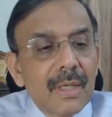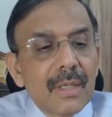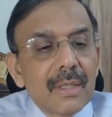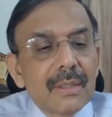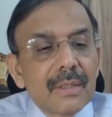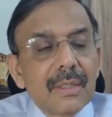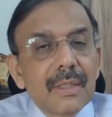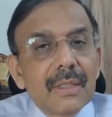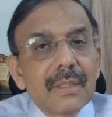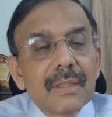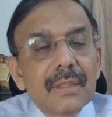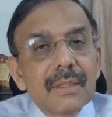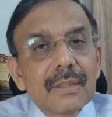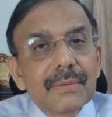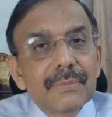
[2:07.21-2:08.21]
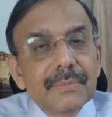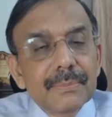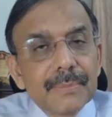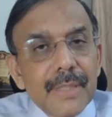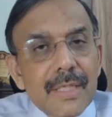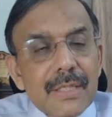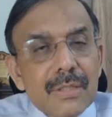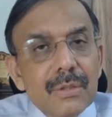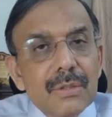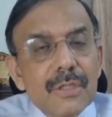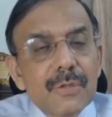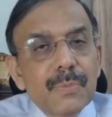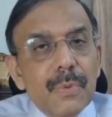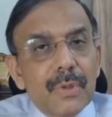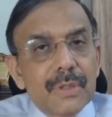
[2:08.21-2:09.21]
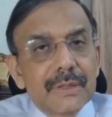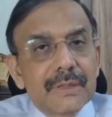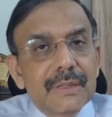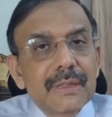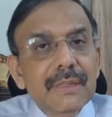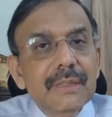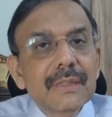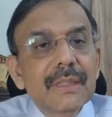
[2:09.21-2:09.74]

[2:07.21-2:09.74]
Based on this policy,